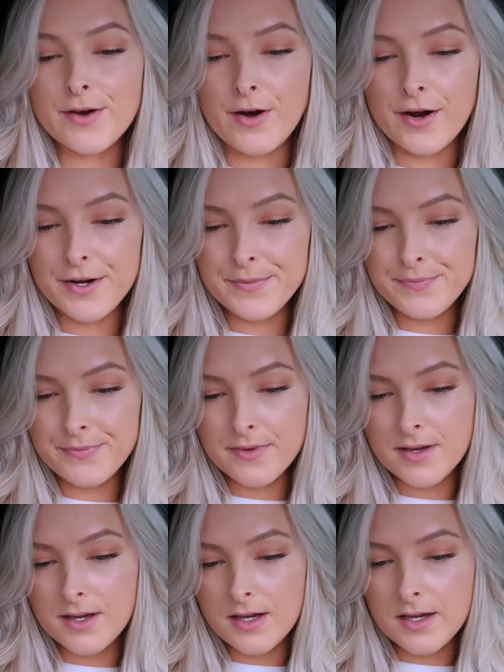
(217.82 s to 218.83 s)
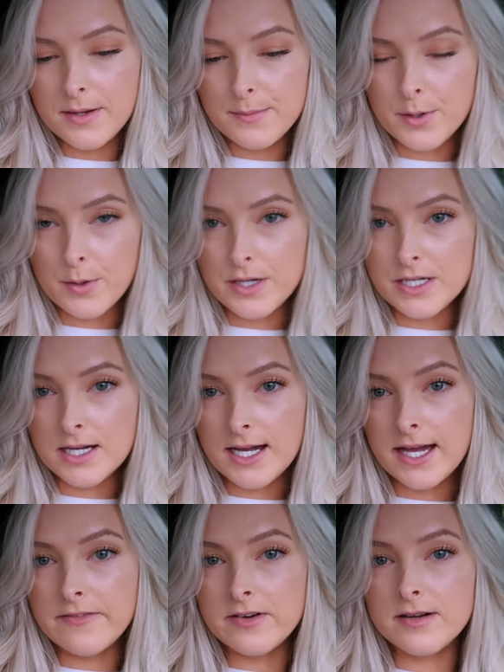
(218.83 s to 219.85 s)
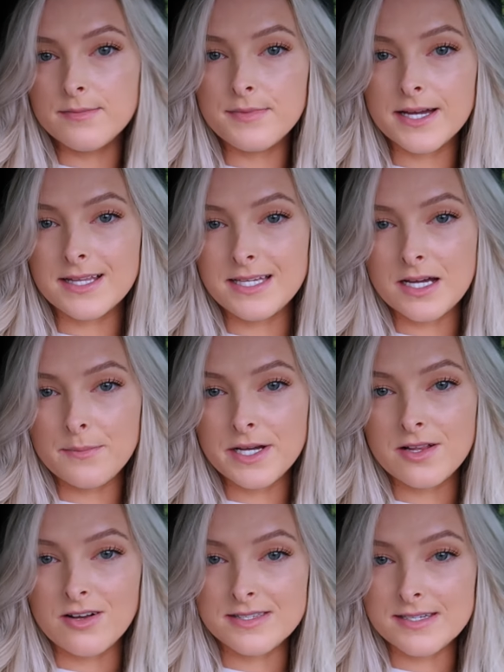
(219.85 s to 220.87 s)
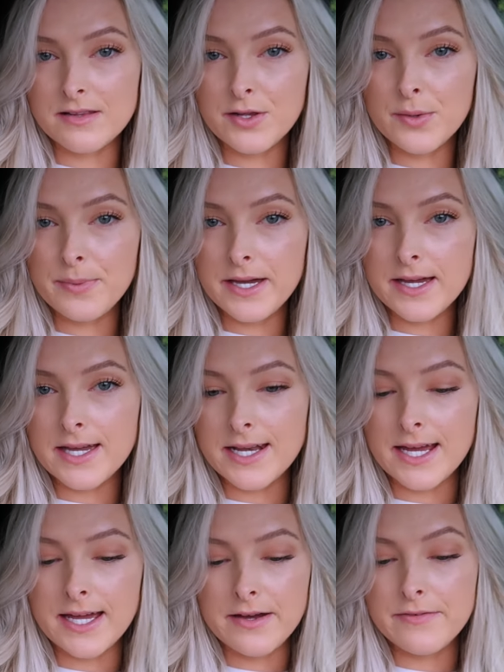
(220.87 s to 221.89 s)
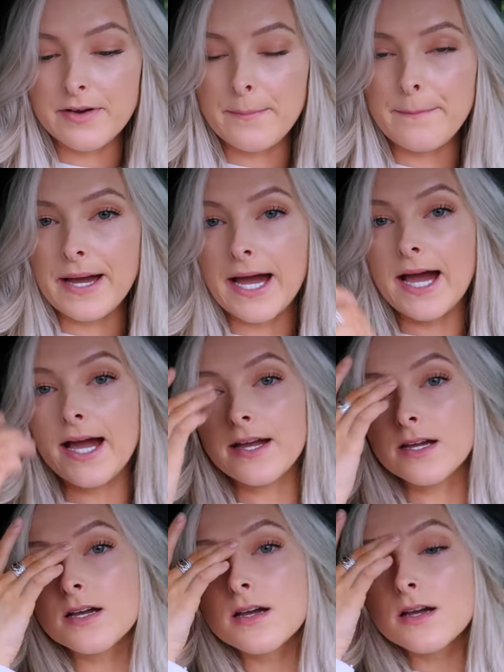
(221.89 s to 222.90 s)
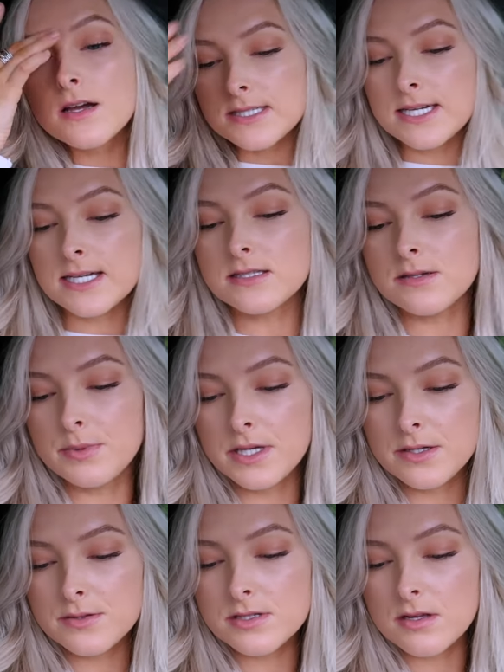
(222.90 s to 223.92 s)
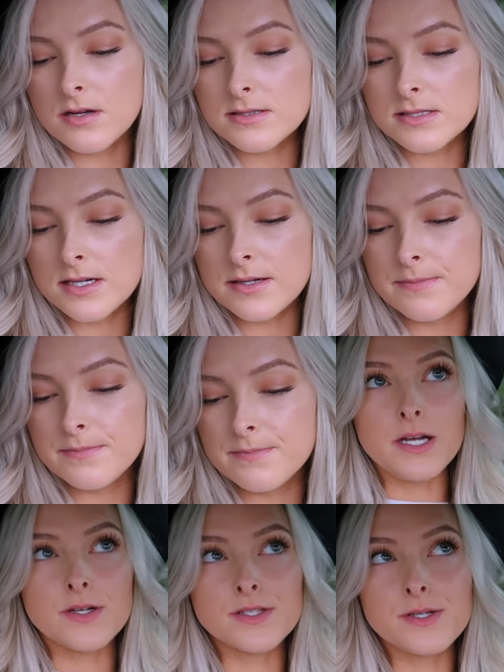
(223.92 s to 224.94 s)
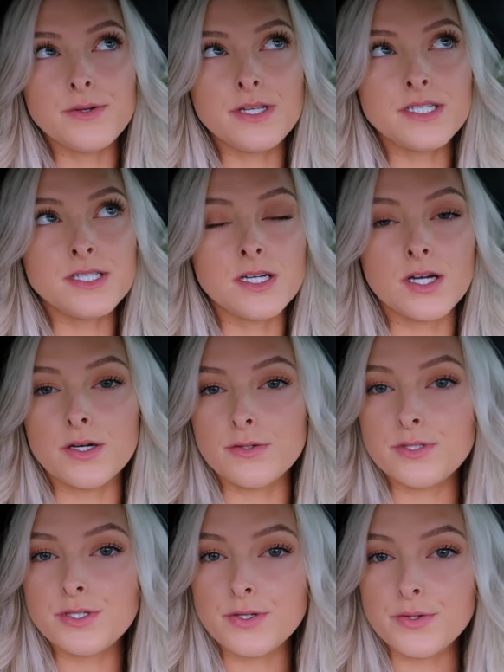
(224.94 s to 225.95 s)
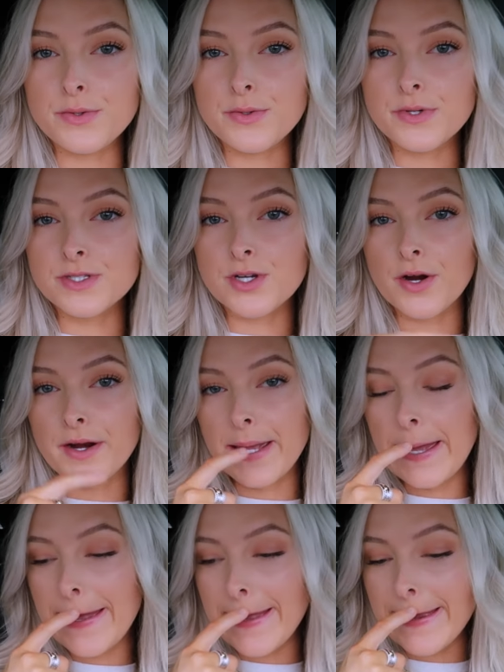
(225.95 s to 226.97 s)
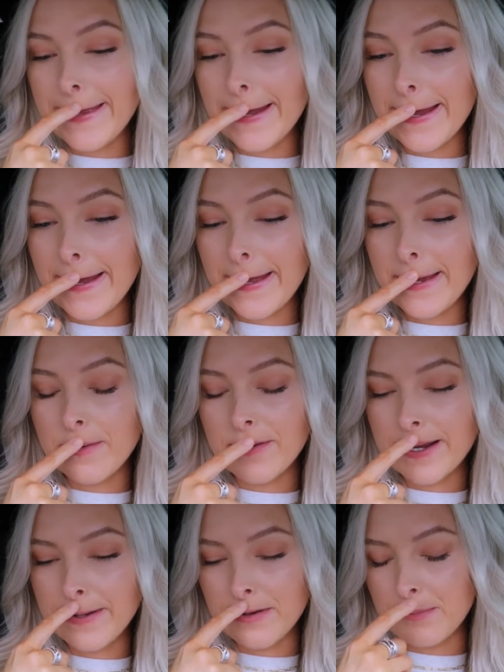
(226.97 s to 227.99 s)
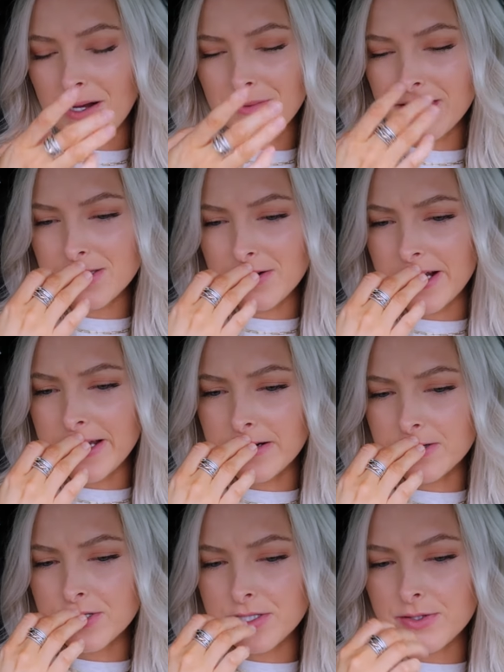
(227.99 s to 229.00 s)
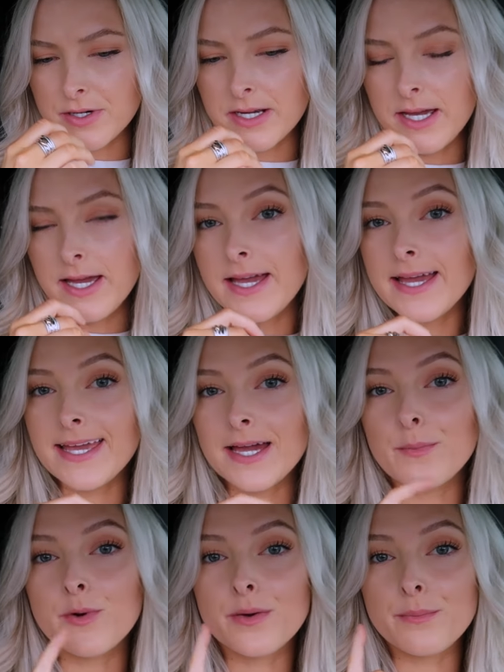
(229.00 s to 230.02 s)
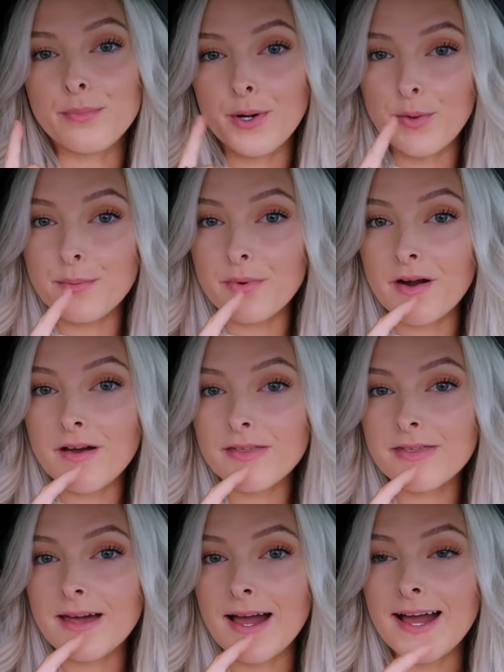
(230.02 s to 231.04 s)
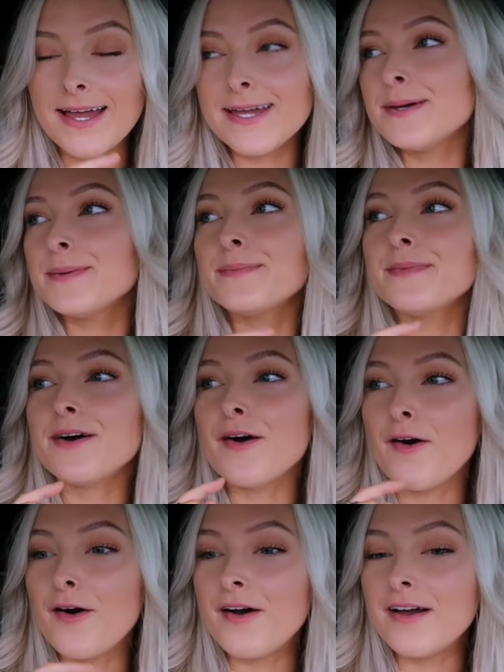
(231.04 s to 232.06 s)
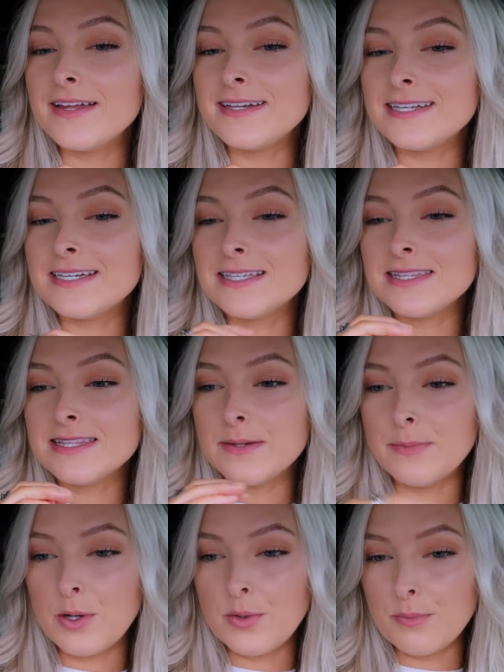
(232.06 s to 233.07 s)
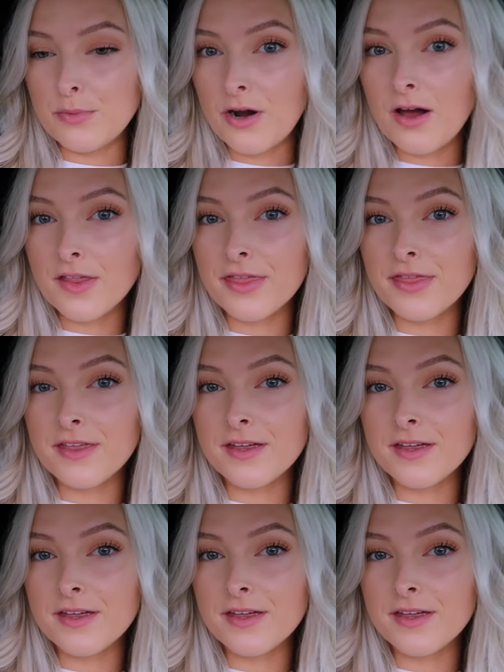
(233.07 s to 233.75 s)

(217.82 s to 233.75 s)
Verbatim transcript: car. Going, I have a, I cleaned out my closet a little bit and I have a bag to take to Plato's Closet. I also need to go to Target and get, or I can go to Publix or any grocery store and get more bone broth. I am on the bone broth